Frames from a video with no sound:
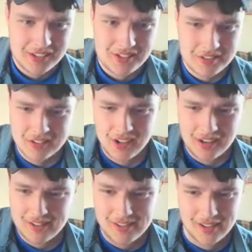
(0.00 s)
this is
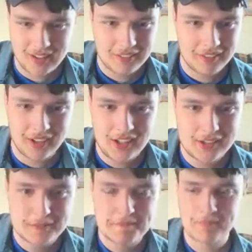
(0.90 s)
crazy,
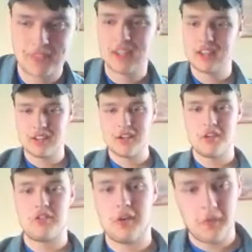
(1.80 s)
right?
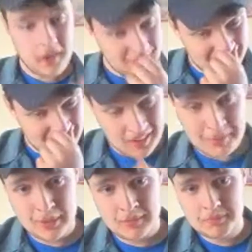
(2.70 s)
So anyway,
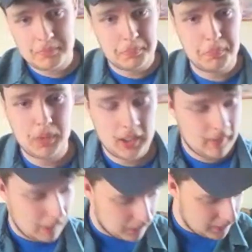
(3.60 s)
I've been playing
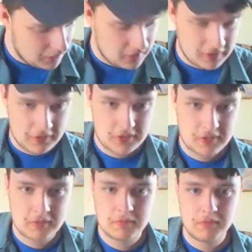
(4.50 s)
around with it since